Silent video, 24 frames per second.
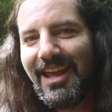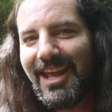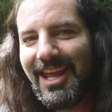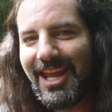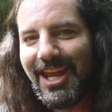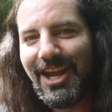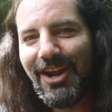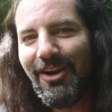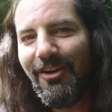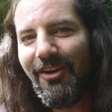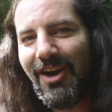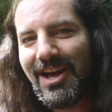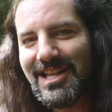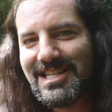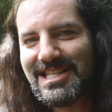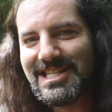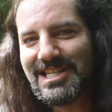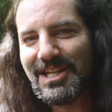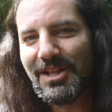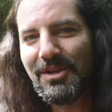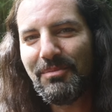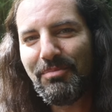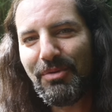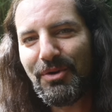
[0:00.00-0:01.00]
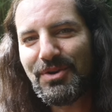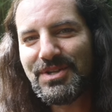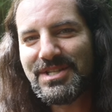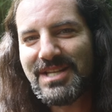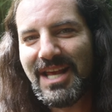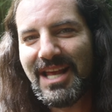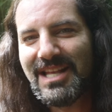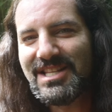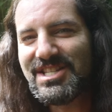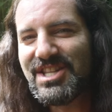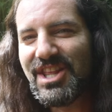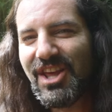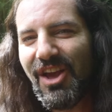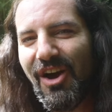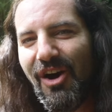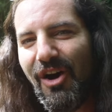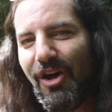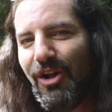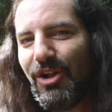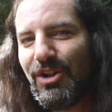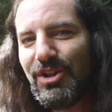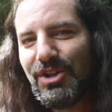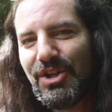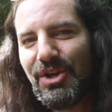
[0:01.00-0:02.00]
here on Zilla Presents, the
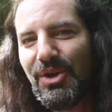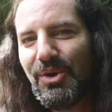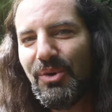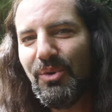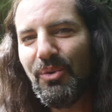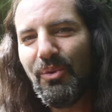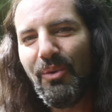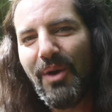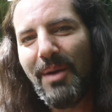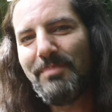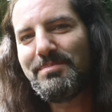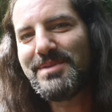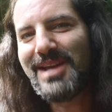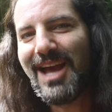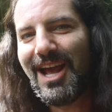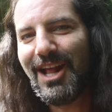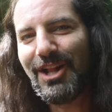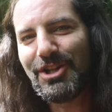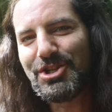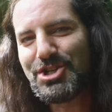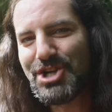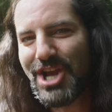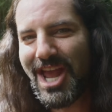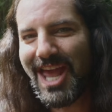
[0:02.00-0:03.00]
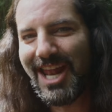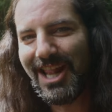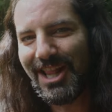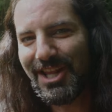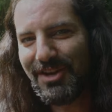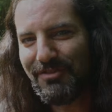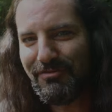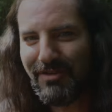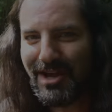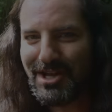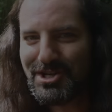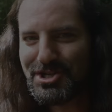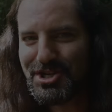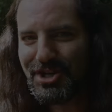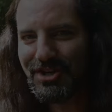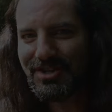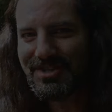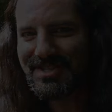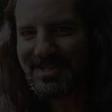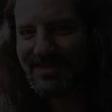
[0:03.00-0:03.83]
all-new Reptile Channel Adventures.